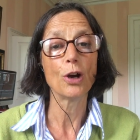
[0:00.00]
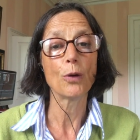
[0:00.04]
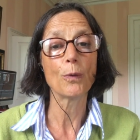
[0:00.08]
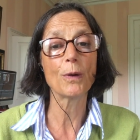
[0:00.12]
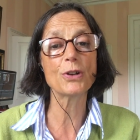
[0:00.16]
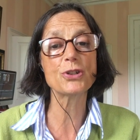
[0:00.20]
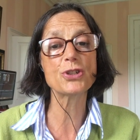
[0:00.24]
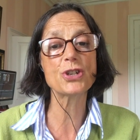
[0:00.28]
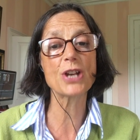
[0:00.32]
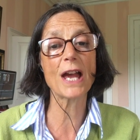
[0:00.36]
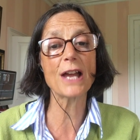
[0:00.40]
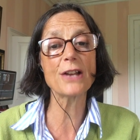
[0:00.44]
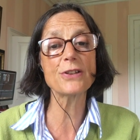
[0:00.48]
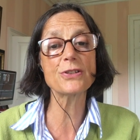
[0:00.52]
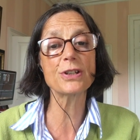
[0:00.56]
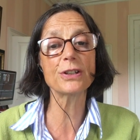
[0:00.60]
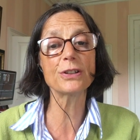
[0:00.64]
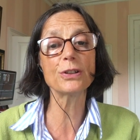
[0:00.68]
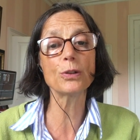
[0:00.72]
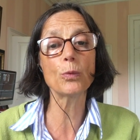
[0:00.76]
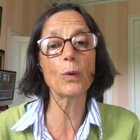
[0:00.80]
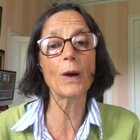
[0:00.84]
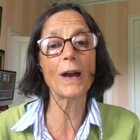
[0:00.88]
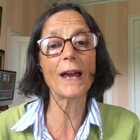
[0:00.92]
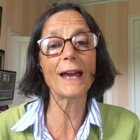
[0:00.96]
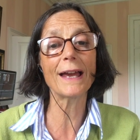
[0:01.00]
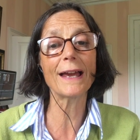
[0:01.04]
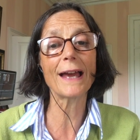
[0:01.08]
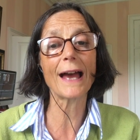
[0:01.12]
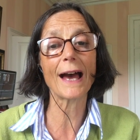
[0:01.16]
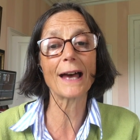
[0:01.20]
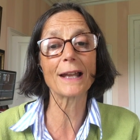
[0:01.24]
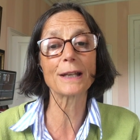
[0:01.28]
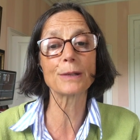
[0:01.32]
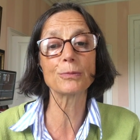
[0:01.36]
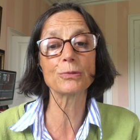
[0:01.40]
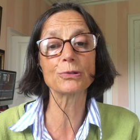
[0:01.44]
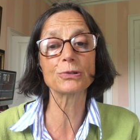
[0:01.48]
We're changing the way
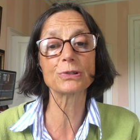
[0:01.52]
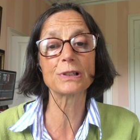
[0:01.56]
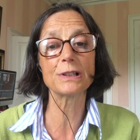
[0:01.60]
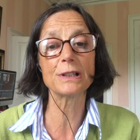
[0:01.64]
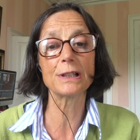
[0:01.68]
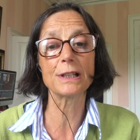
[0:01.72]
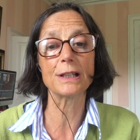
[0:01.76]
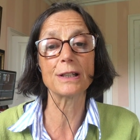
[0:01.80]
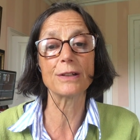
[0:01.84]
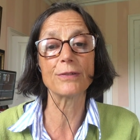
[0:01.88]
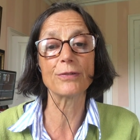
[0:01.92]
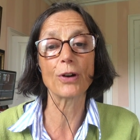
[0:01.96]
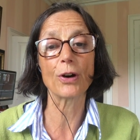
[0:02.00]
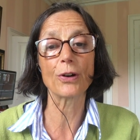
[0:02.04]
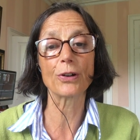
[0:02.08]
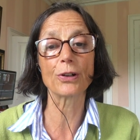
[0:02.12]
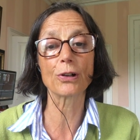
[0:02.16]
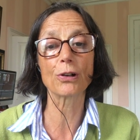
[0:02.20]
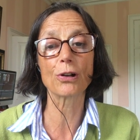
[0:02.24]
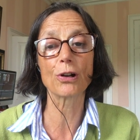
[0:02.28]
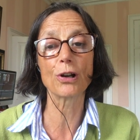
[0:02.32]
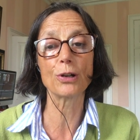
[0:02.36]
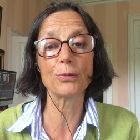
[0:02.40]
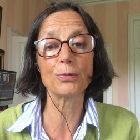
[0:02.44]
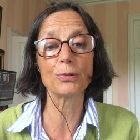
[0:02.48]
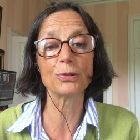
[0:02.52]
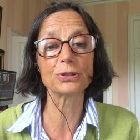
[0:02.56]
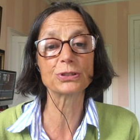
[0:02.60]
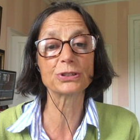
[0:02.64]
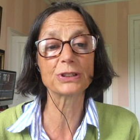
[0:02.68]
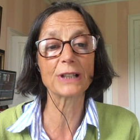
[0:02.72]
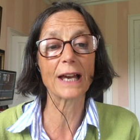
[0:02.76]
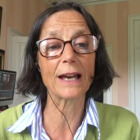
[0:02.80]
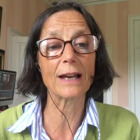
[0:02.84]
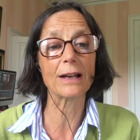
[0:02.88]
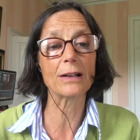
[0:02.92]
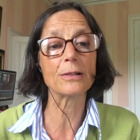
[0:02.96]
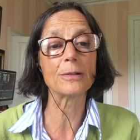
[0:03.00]
animals live on a global
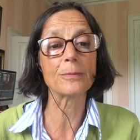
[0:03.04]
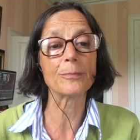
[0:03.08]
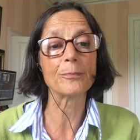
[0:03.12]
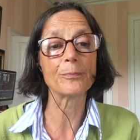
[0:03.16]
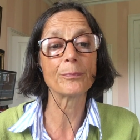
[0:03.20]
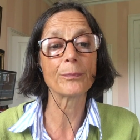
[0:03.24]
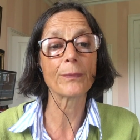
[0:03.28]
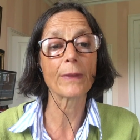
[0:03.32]
scale.